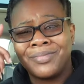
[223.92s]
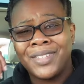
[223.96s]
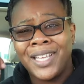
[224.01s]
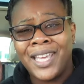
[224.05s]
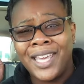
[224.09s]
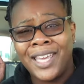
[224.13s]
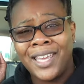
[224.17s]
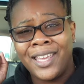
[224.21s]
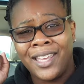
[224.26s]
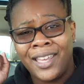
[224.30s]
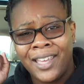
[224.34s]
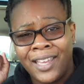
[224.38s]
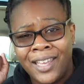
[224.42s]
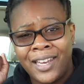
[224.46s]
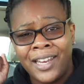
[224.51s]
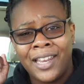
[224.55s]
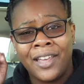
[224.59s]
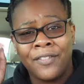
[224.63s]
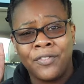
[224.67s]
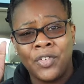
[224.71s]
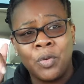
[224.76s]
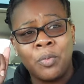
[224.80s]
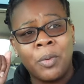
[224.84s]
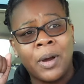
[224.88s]

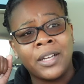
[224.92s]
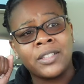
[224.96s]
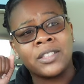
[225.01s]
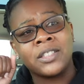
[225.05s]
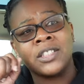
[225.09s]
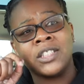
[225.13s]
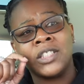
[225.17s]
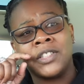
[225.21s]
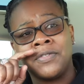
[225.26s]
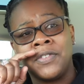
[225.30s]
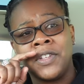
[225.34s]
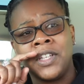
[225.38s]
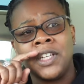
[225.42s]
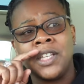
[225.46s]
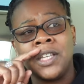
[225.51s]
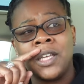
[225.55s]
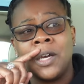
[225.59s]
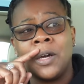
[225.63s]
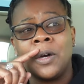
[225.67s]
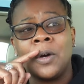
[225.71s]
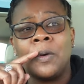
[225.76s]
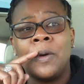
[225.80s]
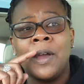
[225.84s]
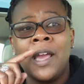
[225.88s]
if you're watching this
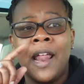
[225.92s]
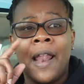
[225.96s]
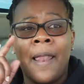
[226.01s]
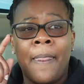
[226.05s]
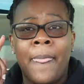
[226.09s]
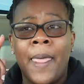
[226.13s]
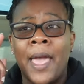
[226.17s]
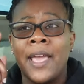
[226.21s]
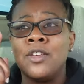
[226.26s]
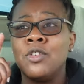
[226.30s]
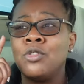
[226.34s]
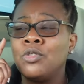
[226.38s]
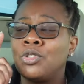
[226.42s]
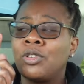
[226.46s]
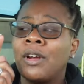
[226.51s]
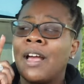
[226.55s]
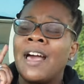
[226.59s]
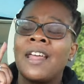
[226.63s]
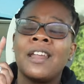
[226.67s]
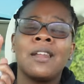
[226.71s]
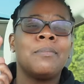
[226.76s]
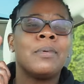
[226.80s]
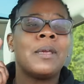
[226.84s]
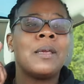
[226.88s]
video and you're
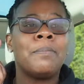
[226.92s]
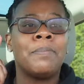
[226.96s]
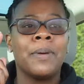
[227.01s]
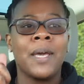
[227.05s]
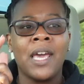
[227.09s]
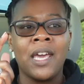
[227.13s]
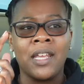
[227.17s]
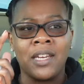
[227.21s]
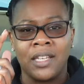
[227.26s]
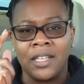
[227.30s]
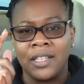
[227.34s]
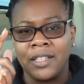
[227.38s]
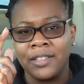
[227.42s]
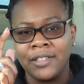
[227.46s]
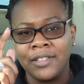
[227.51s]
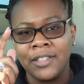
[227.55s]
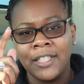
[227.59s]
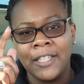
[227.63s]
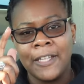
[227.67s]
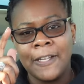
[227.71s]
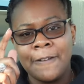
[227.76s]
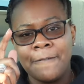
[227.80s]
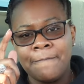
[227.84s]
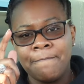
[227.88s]
trying to be petty,
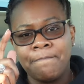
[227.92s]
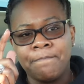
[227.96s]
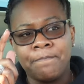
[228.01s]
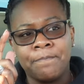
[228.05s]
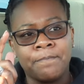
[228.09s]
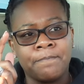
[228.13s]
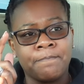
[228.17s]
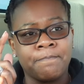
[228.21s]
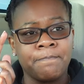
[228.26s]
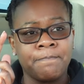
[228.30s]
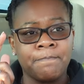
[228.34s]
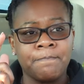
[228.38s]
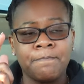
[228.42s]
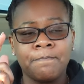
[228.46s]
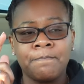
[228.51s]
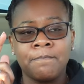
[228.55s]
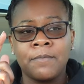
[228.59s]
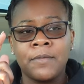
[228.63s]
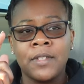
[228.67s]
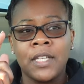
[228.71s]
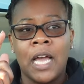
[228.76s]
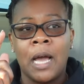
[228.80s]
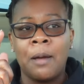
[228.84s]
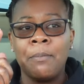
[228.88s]

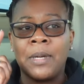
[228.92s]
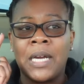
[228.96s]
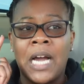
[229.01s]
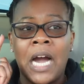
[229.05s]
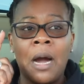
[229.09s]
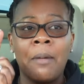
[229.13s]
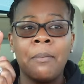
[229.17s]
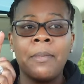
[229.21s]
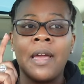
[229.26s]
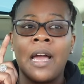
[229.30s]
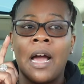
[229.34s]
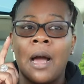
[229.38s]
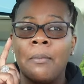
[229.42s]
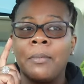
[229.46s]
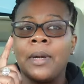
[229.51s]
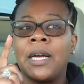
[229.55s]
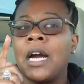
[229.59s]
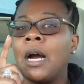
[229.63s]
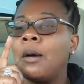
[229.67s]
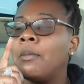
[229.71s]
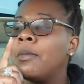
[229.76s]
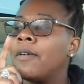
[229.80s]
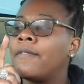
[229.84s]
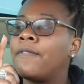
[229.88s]
I'm
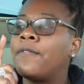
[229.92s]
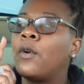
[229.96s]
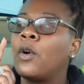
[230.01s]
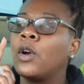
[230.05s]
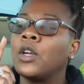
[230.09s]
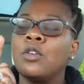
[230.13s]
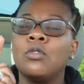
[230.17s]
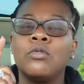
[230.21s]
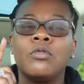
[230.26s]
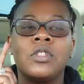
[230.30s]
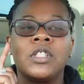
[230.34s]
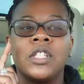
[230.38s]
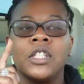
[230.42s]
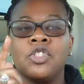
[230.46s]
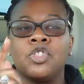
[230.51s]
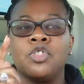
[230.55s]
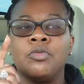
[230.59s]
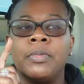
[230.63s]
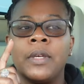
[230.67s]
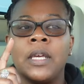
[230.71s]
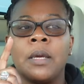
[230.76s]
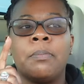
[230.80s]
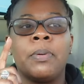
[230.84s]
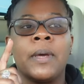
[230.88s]
coming for you since
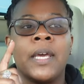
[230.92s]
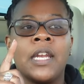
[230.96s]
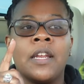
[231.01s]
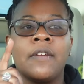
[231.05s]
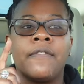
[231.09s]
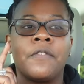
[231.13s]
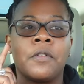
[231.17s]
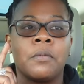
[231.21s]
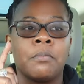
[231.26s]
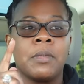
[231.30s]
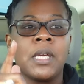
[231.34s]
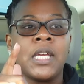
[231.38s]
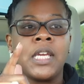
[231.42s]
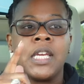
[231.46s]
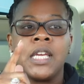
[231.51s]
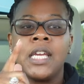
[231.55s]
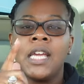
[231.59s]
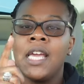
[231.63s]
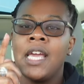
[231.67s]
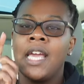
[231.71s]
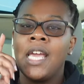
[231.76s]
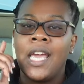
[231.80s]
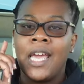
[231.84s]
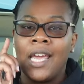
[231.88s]
you're being petty for me.
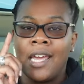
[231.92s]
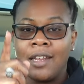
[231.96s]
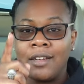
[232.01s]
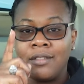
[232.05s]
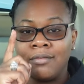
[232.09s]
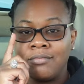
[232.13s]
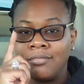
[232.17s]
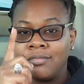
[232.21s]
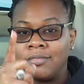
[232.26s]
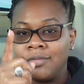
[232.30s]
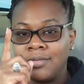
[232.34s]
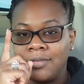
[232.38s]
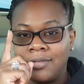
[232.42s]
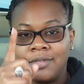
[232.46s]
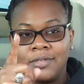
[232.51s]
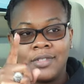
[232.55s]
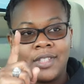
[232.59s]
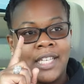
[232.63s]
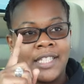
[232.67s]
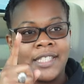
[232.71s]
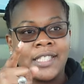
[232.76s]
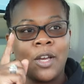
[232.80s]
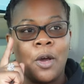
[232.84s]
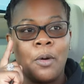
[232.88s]
And
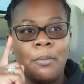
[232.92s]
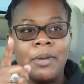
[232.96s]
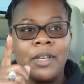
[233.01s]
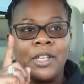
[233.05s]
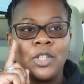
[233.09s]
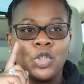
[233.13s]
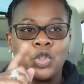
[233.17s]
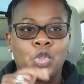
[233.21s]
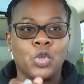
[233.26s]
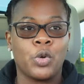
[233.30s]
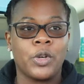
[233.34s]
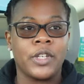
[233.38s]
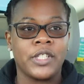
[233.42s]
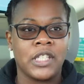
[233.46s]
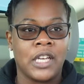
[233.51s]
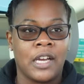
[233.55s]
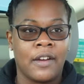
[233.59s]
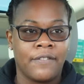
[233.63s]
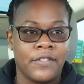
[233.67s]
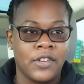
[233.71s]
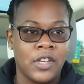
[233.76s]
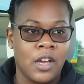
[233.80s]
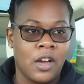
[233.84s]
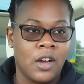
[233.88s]
that's going to be a story
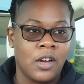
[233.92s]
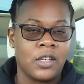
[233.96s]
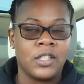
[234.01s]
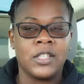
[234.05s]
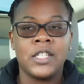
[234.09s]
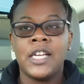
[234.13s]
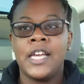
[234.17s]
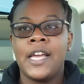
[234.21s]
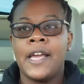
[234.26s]
time for y'all.